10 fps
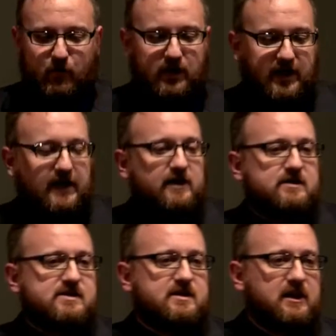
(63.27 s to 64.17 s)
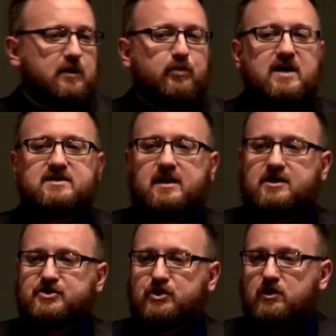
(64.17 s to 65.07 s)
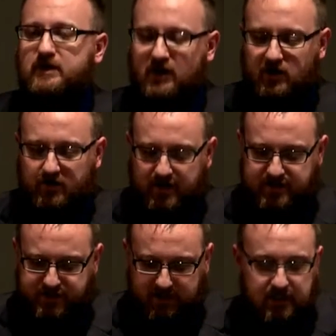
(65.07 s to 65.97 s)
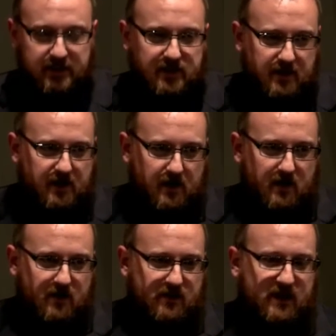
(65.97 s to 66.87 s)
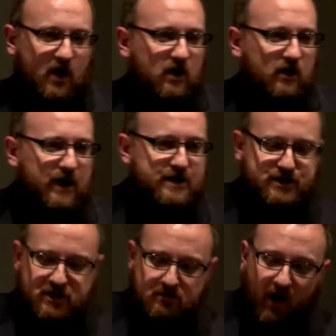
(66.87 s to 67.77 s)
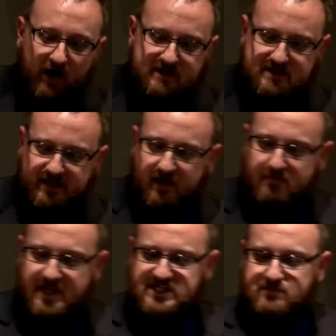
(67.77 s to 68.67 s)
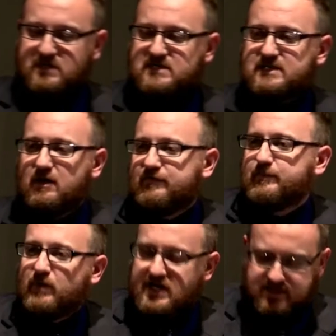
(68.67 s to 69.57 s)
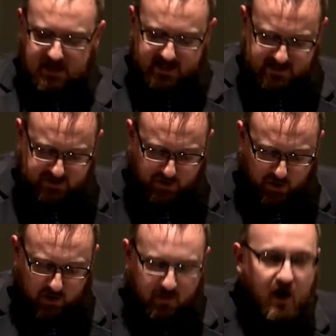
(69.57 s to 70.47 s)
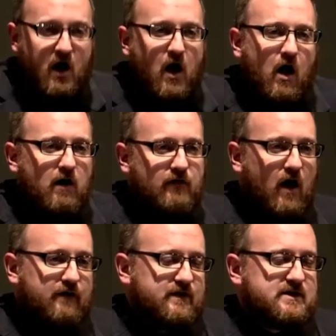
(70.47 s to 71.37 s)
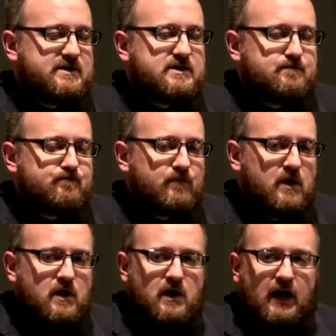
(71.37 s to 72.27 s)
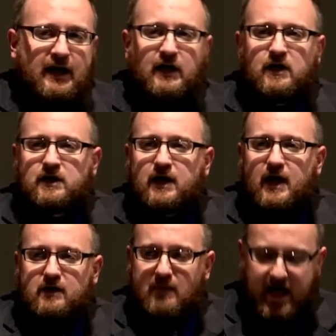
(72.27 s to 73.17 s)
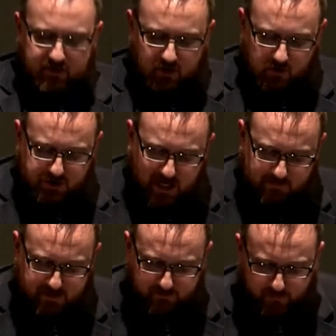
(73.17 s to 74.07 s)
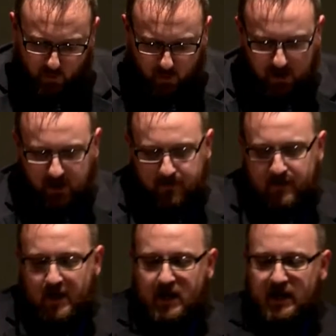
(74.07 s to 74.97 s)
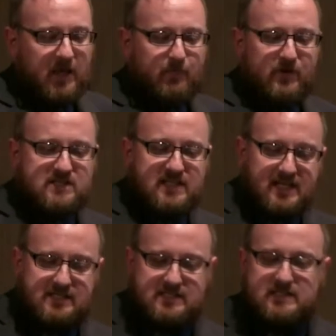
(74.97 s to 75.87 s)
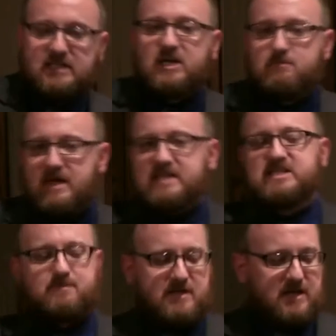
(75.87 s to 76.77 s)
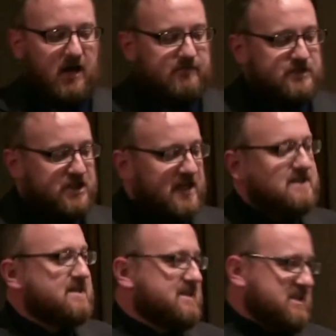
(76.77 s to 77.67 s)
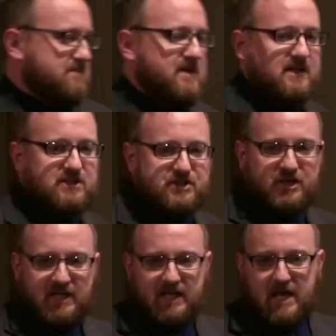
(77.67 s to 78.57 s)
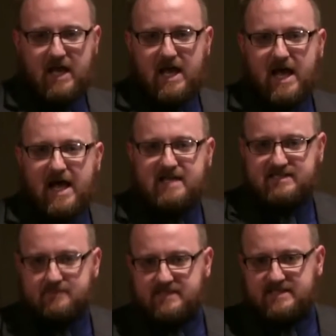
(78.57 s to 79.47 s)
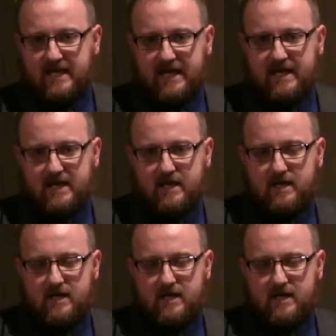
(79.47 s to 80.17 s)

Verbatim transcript: four years, the presidential inauguration. The inauguration marks the commencement of the president's term of office. Here in Matthew chapter 4, he presents the commencement of Jesus' ministry as the Messiah.